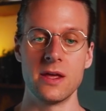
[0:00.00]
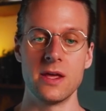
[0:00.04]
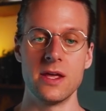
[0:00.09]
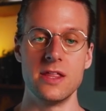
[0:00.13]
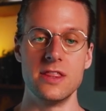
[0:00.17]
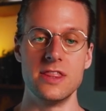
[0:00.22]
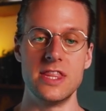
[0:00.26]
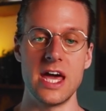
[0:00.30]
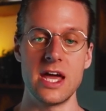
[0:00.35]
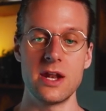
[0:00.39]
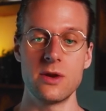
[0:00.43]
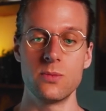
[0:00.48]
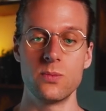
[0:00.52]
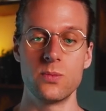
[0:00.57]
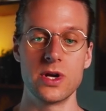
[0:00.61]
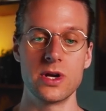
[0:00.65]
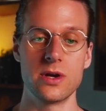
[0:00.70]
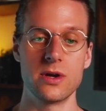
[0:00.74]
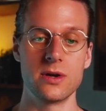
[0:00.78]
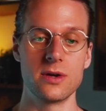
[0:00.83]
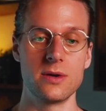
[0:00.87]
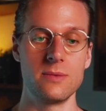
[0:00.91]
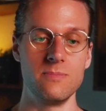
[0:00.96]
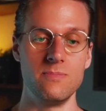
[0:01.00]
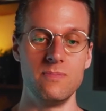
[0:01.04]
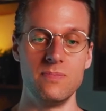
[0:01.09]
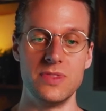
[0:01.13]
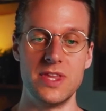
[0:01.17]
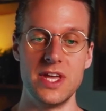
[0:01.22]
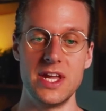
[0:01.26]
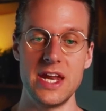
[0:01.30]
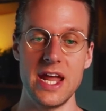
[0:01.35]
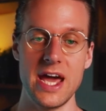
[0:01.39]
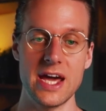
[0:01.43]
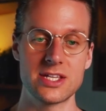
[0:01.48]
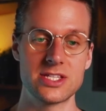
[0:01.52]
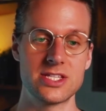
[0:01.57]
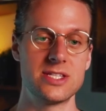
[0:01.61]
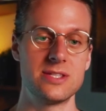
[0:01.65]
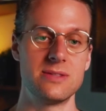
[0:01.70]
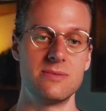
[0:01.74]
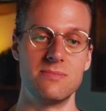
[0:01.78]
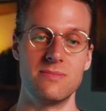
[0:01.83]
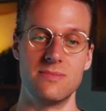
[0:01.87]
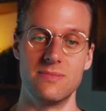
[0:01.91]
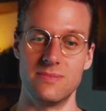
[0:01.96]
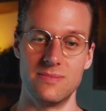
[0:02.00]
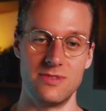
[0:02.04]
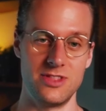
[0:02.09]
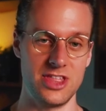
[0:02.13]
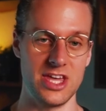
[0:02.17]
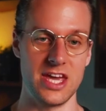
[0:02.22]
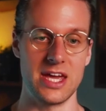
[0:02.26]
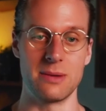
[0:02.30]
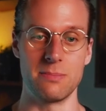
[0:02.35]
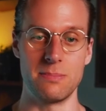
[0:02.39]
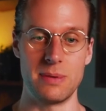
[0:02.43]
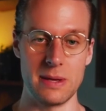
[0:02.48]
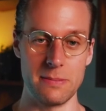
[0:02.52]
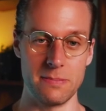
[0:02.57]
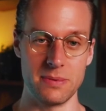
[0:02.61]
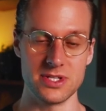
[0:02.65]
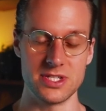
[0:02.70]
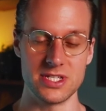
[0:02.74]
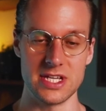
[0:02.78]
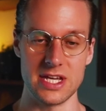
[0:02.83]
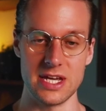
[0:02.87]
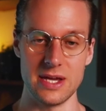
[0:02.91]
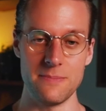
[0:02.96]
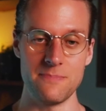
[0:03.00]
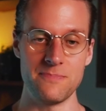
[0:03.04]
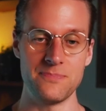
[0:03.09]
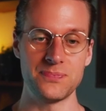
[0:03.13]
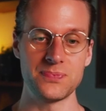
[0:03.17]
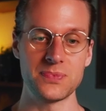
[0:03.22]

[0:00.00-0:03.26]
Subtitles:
Then we're the next thing people see